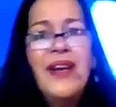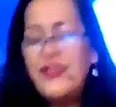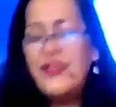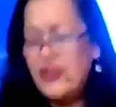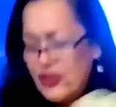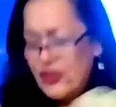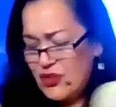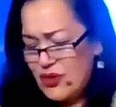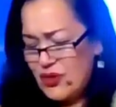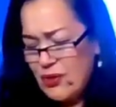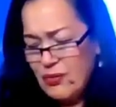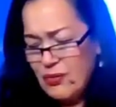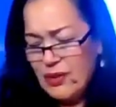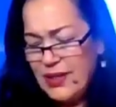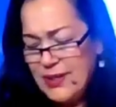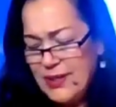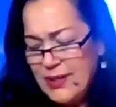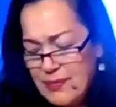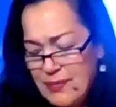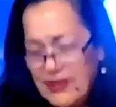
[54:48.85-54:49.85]
I just
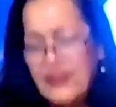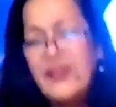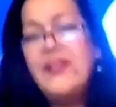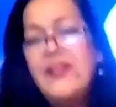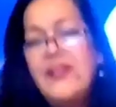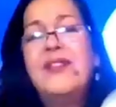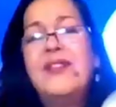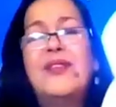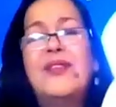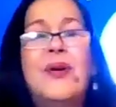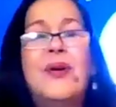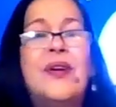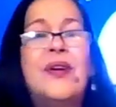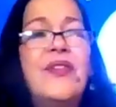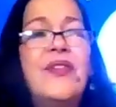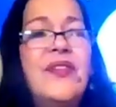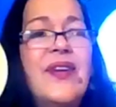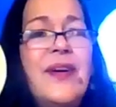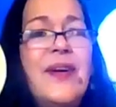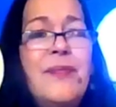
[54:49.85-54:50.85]
totally mixed these
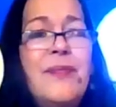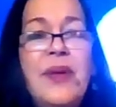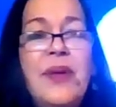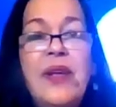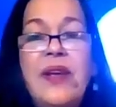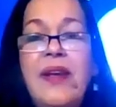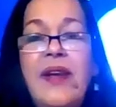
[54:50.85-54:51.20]
cards up,